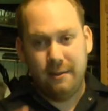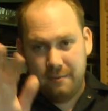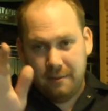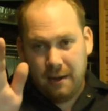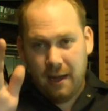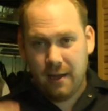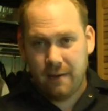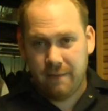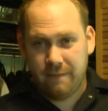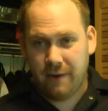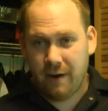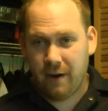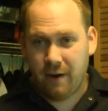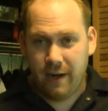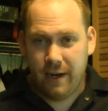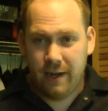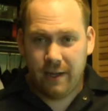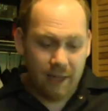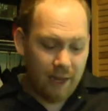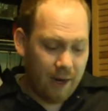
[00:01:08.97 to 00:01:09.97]
Not
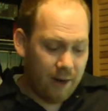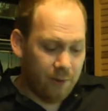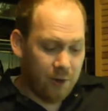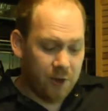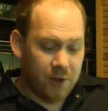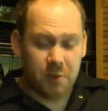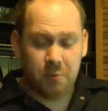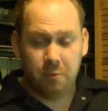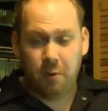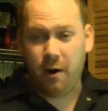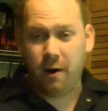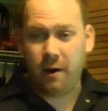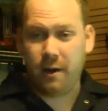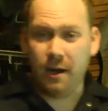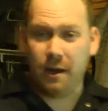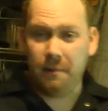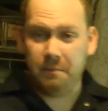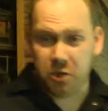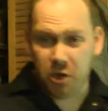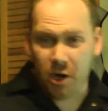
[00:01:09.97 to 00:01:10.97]
very glamorous work,
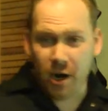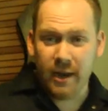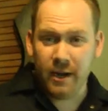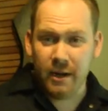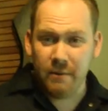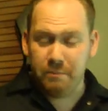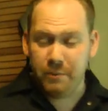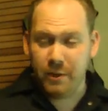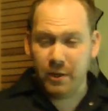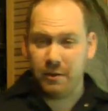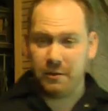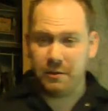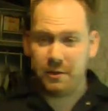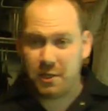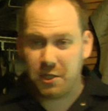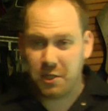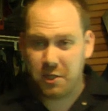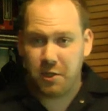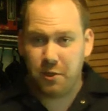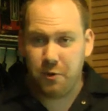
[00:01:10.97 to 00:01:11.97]
and I'm trying to build
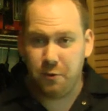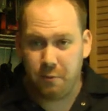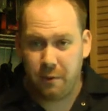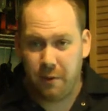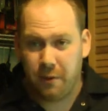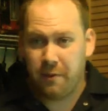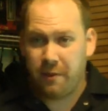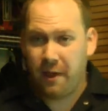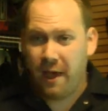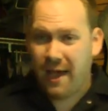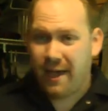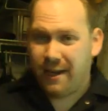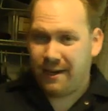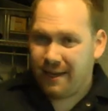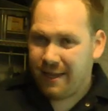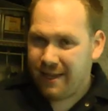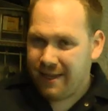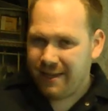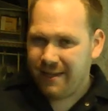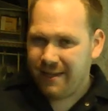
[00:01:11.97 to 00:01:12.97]
the suit with that